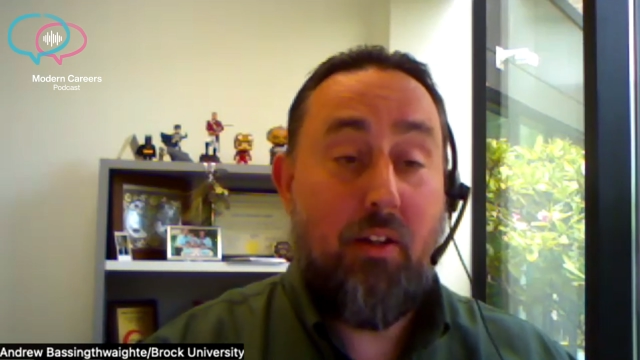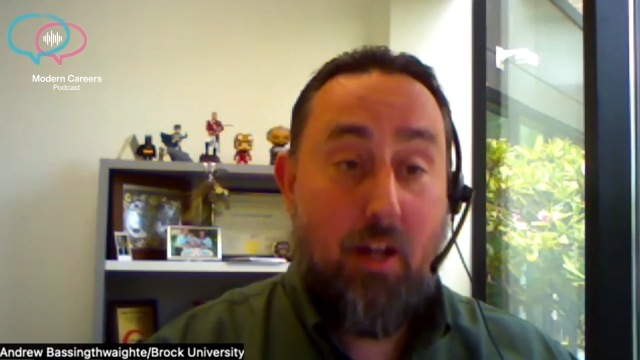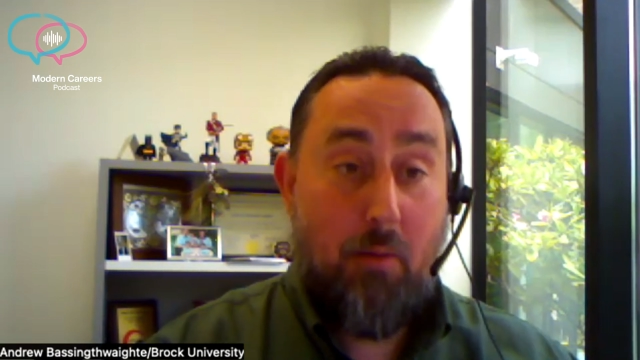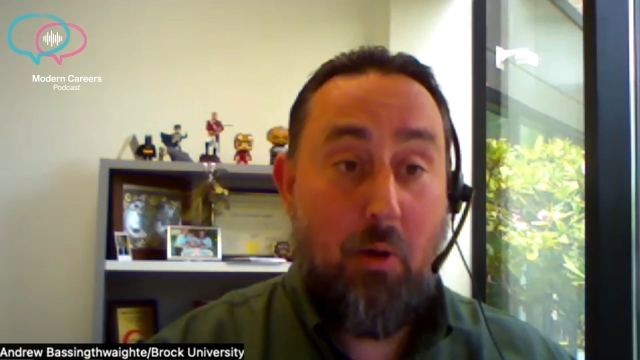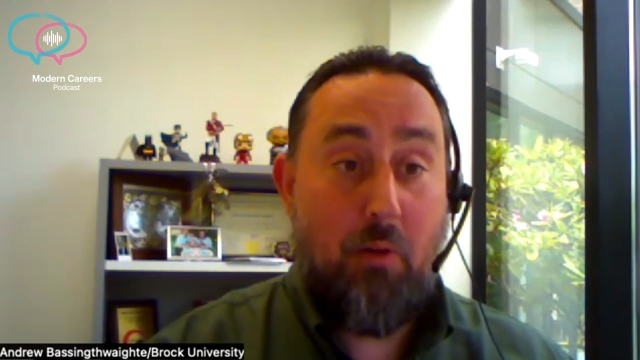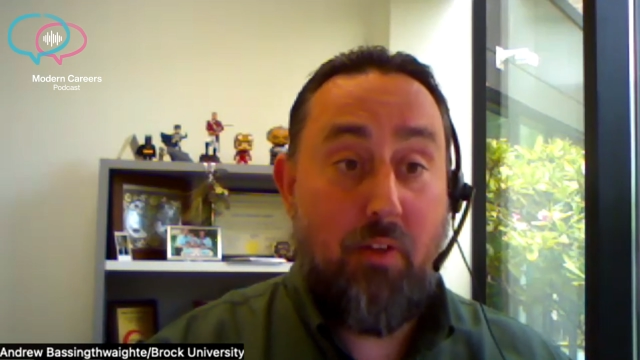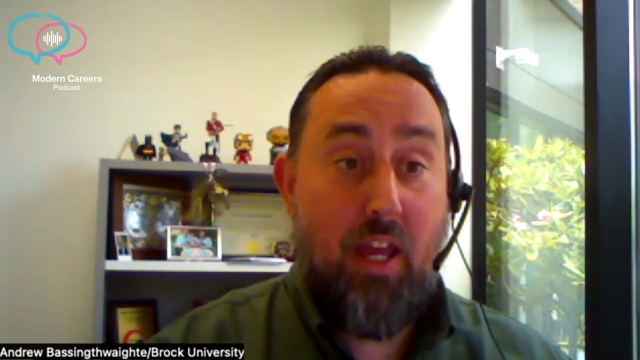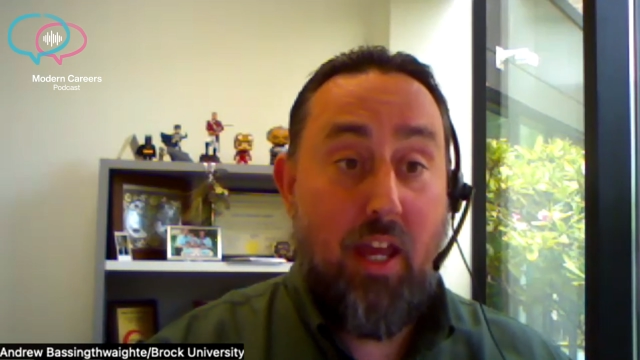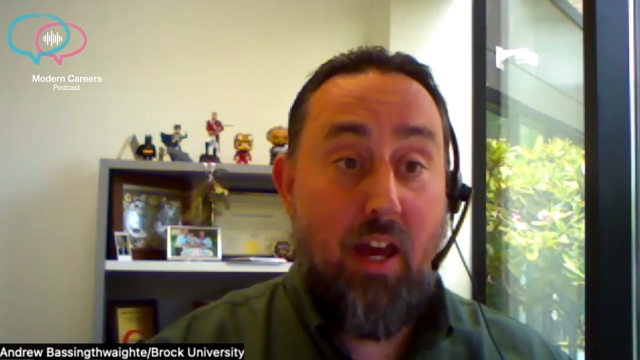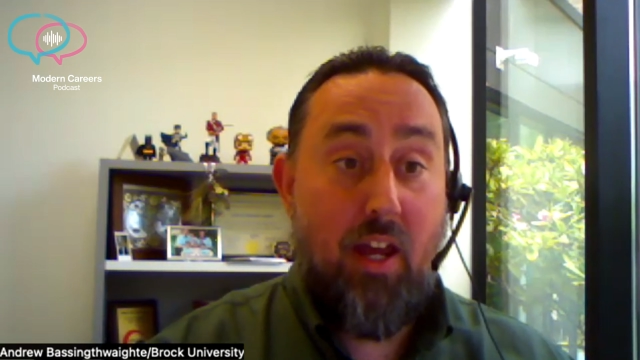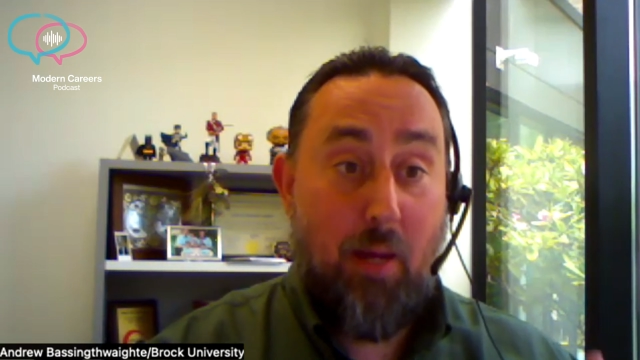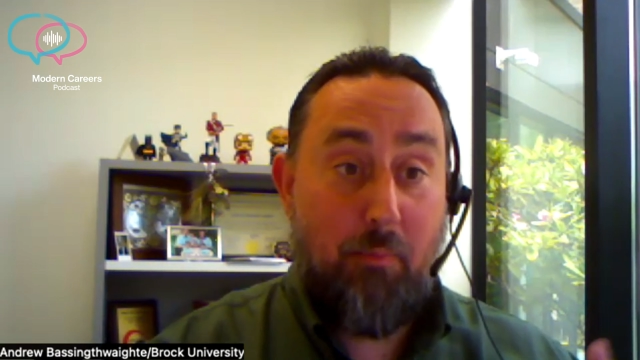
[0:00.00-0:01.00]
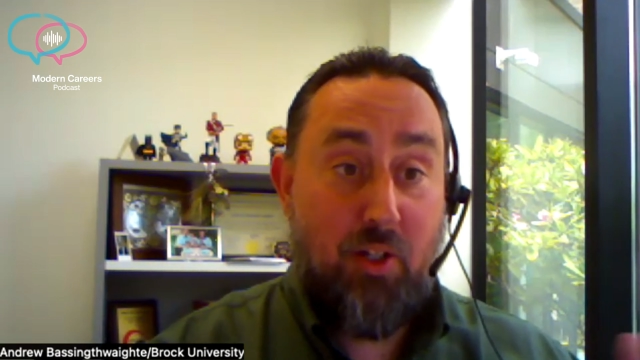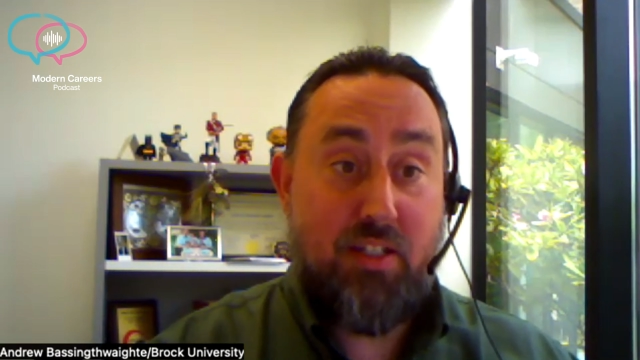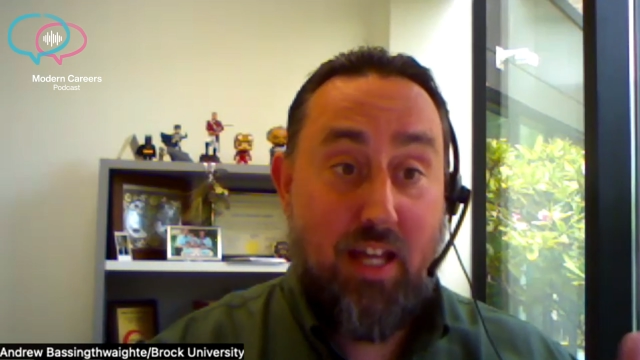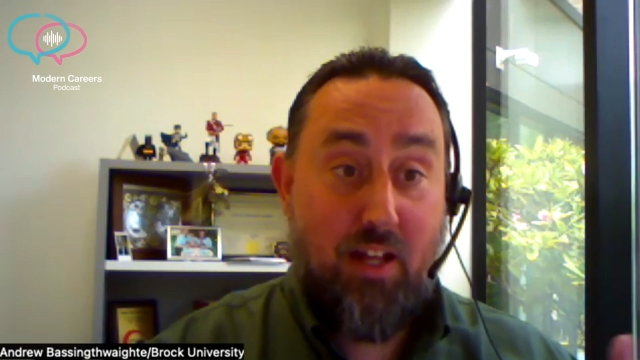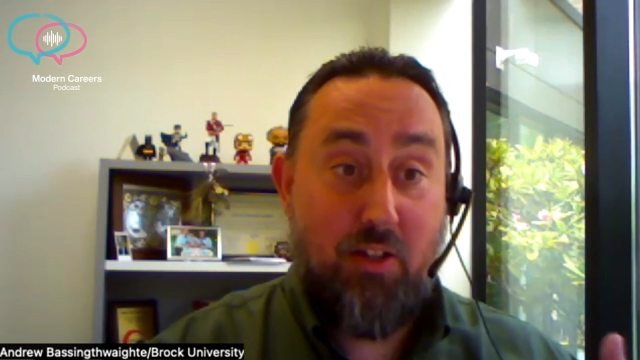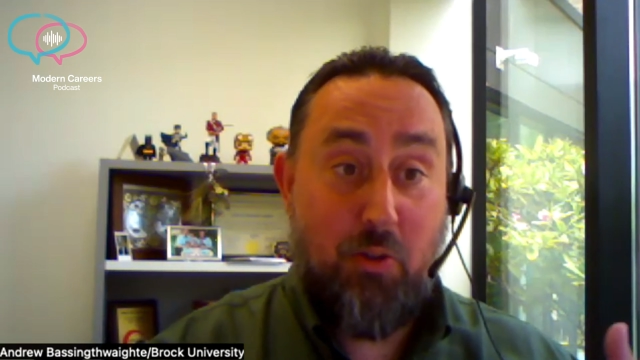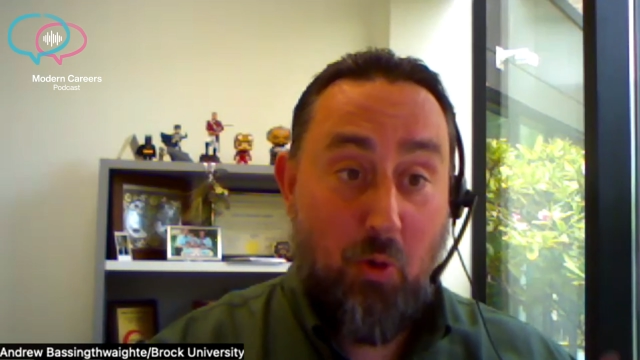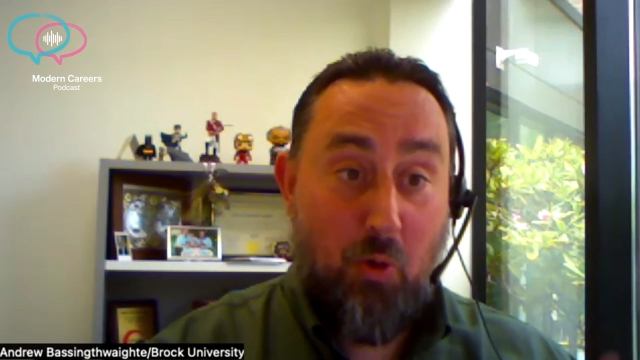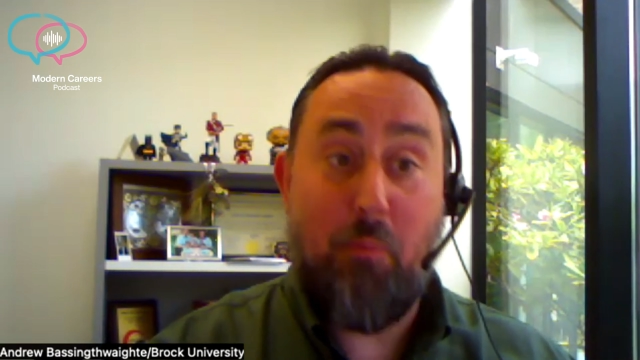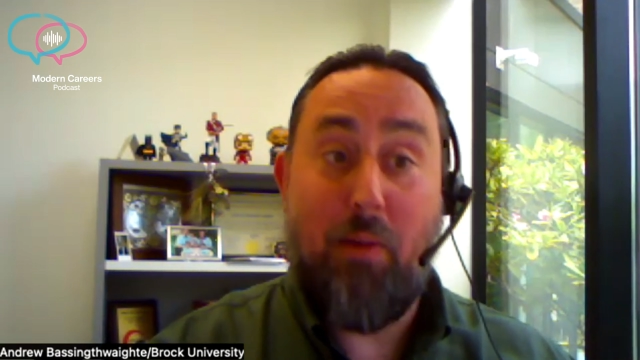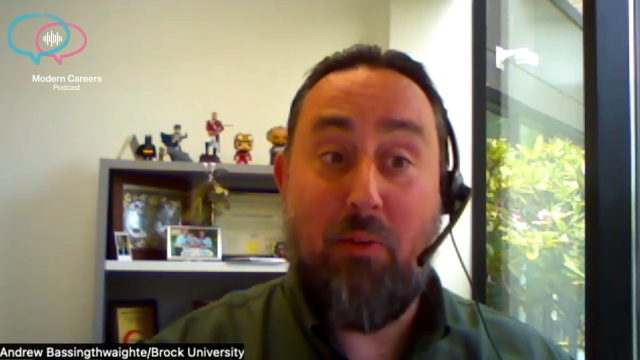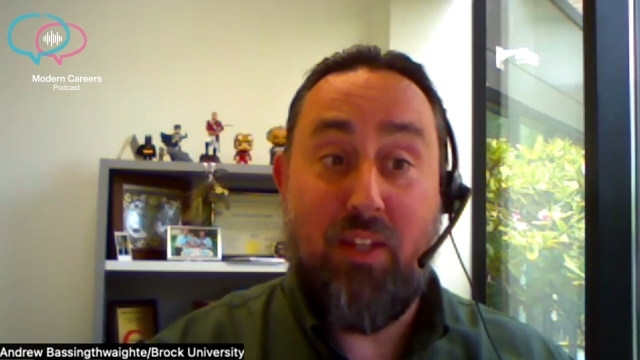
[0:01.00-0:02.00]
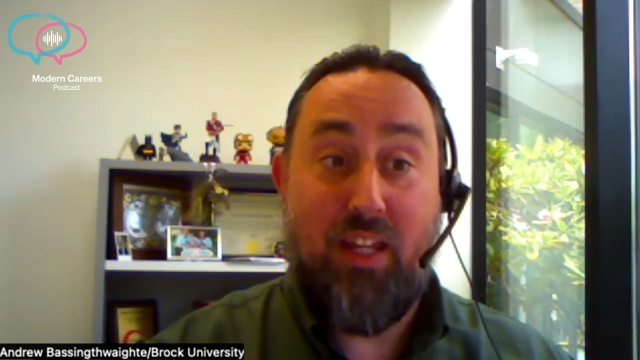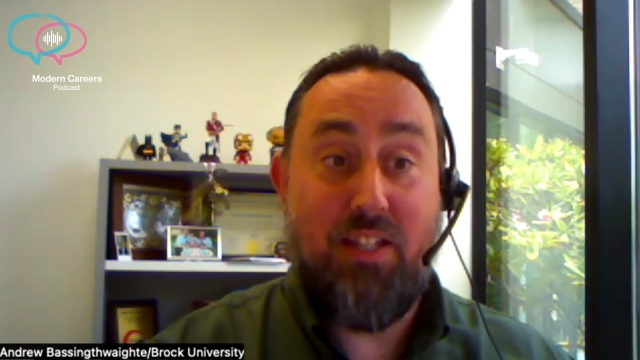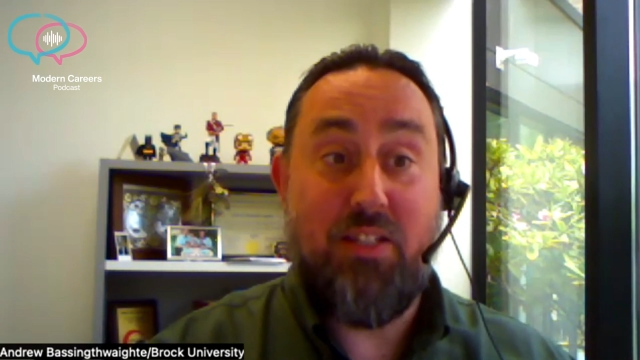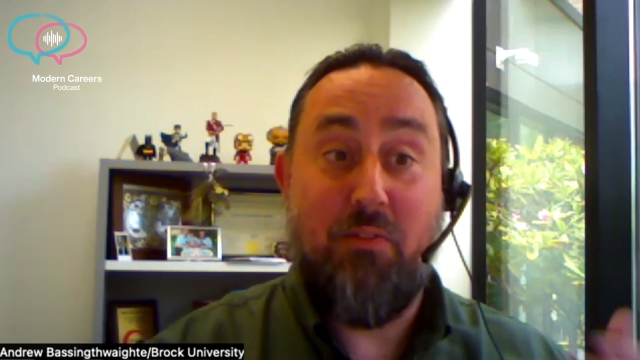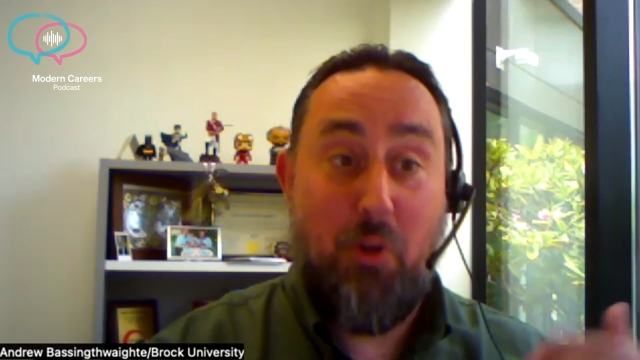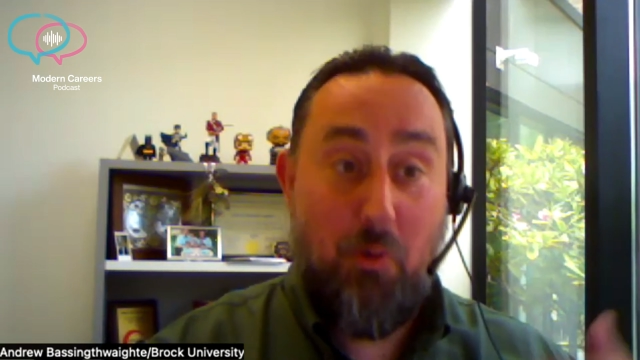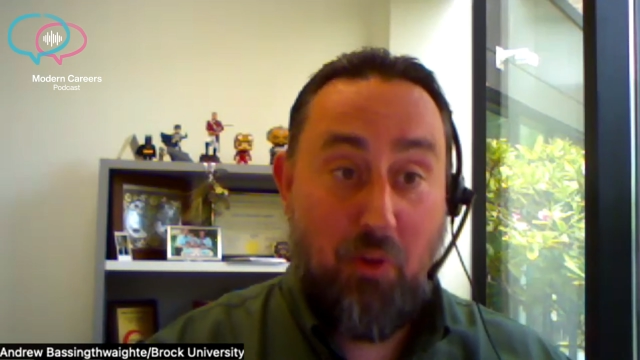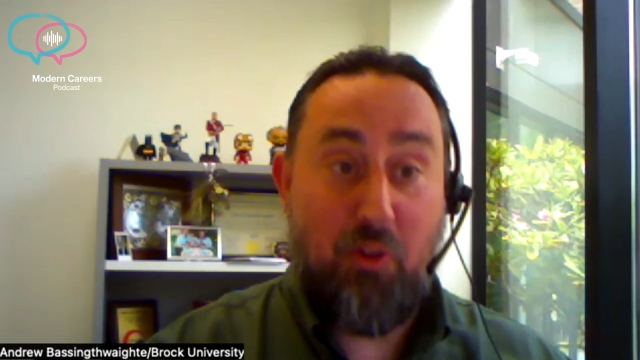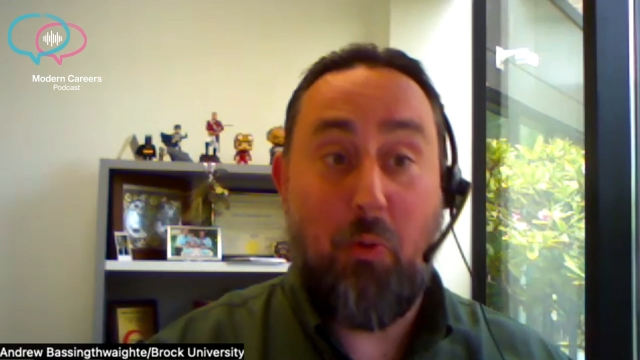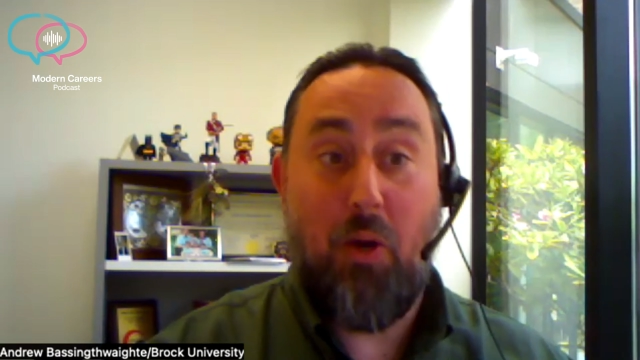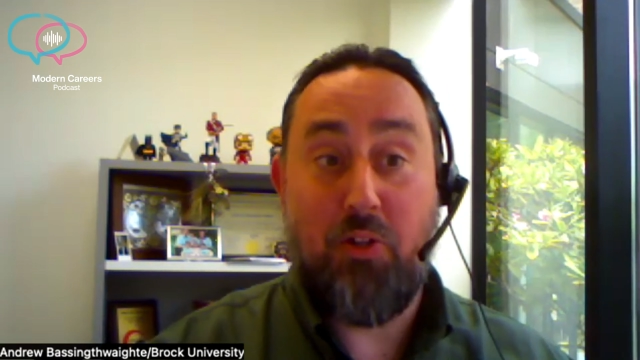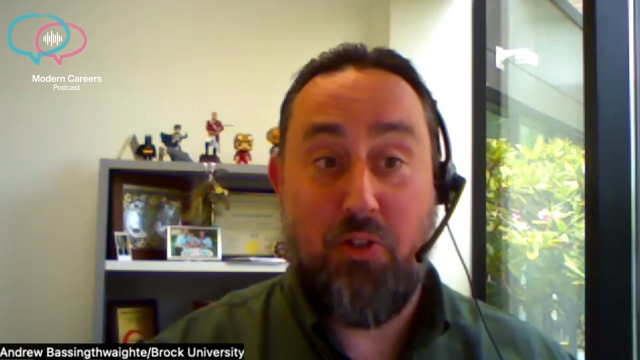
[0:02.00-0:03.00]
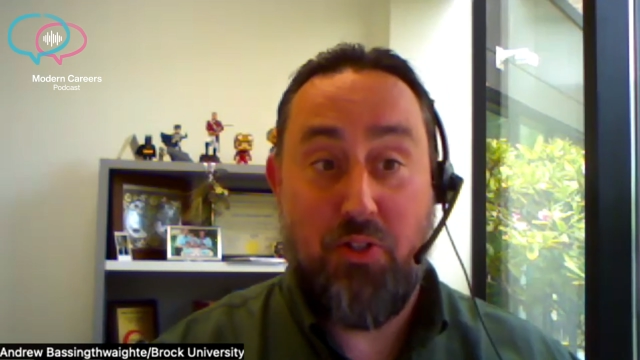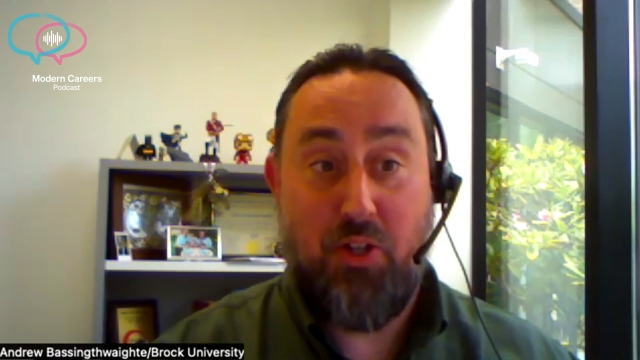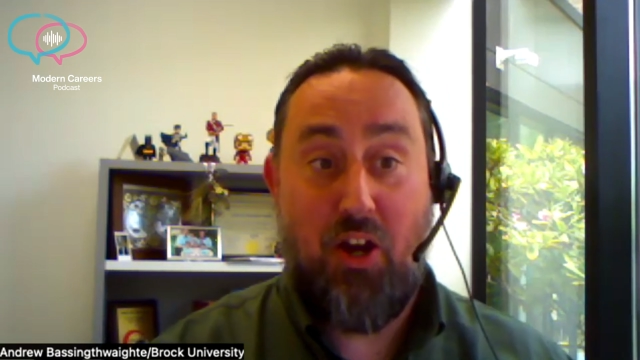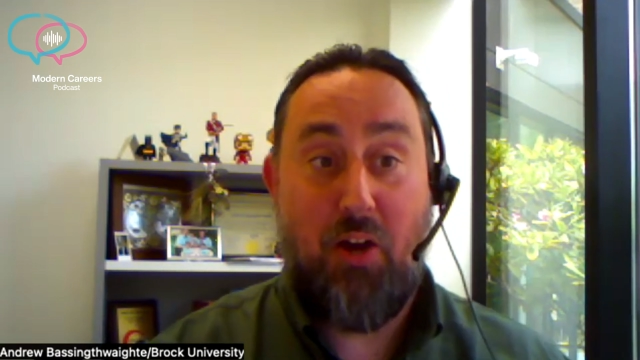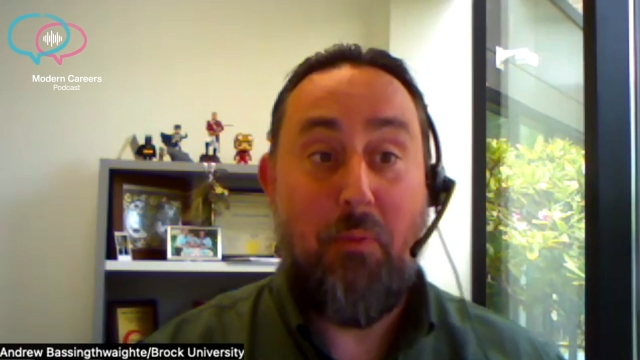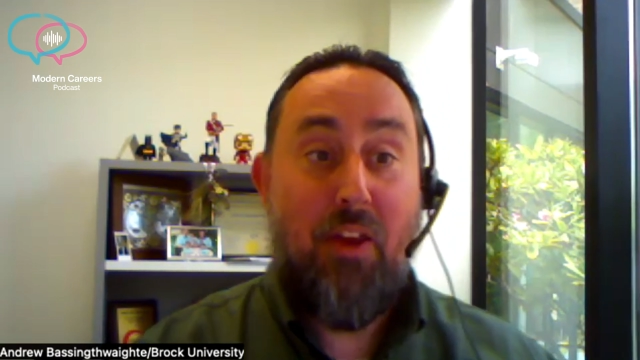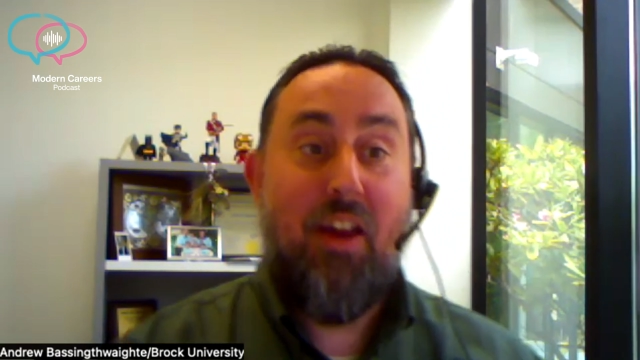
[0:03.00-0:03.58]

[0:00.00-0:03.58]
come over here, and I'm going to tell you all about the interview and what the questions are."